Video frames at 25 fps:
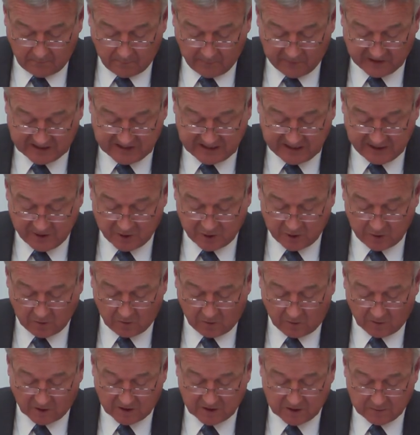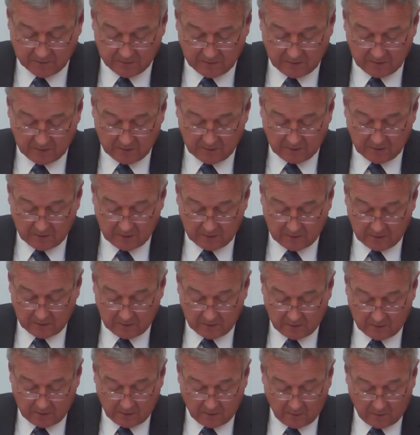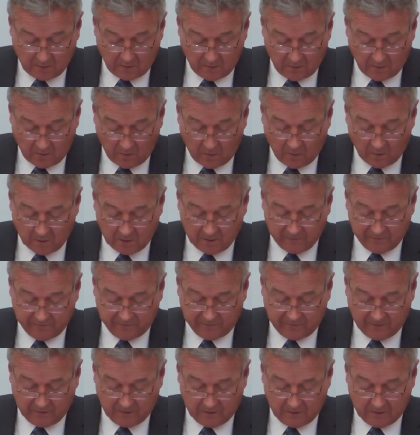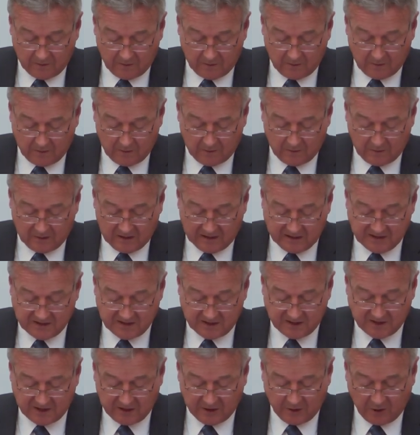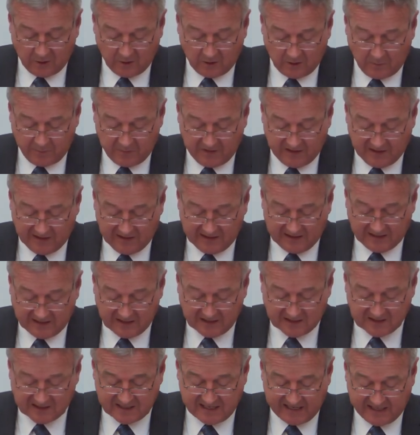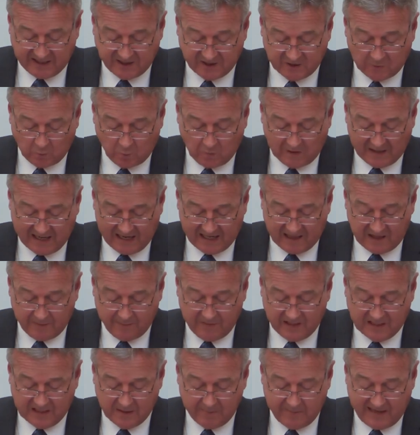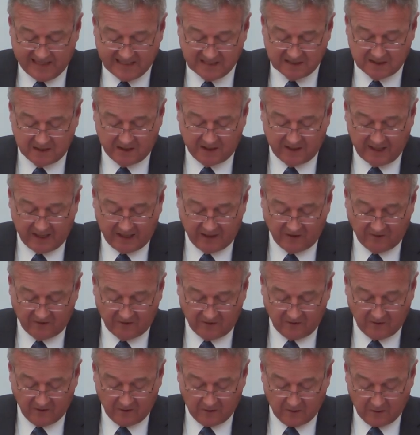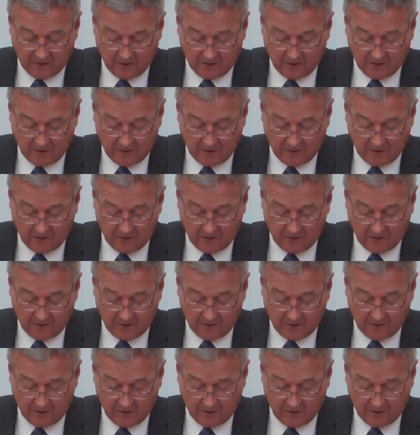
But in short, all of existing European legislation will either be domesticated